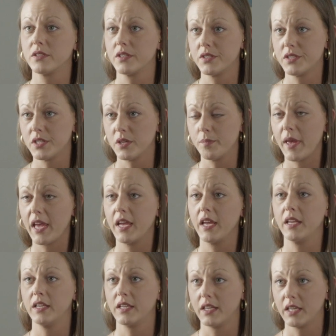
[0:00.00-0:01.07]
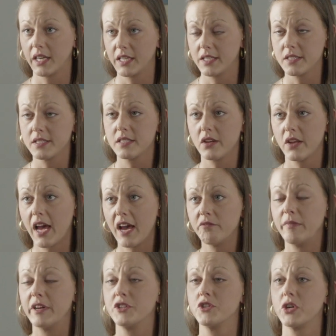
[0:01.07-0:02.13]
are still paid and I can still have
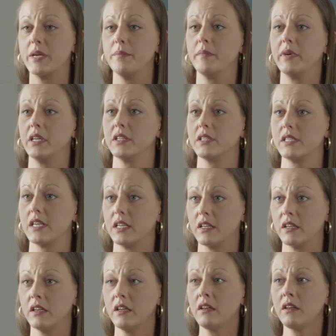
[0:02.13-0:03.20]
my treatment. And